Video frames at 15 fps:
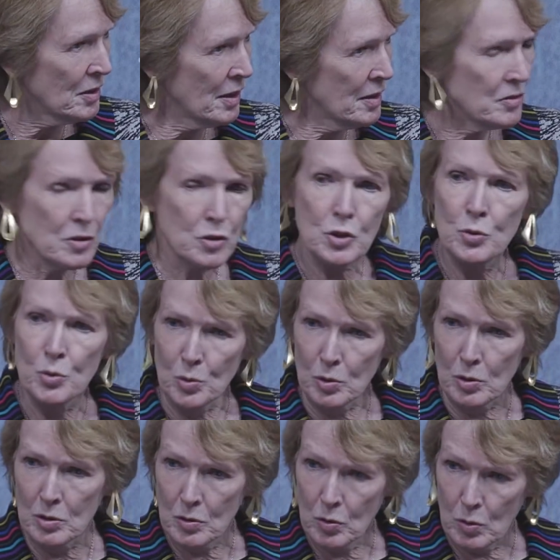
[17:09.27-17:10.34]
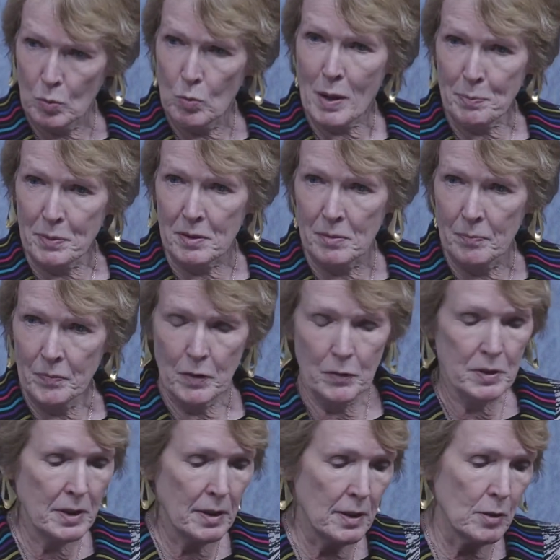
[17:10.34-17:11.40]
as a tool or a weapon for
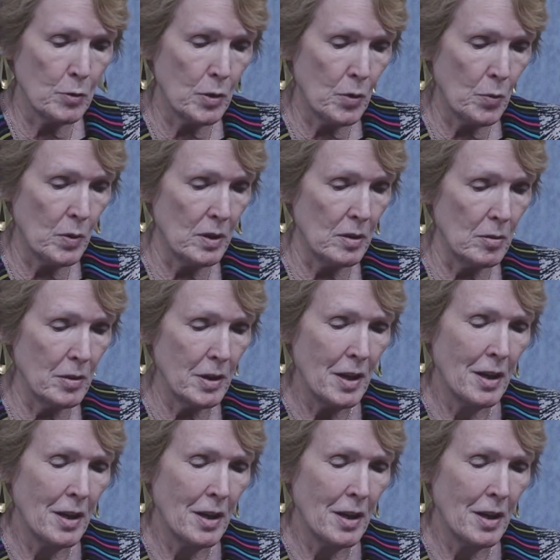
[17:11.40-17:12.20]
dealing with the world.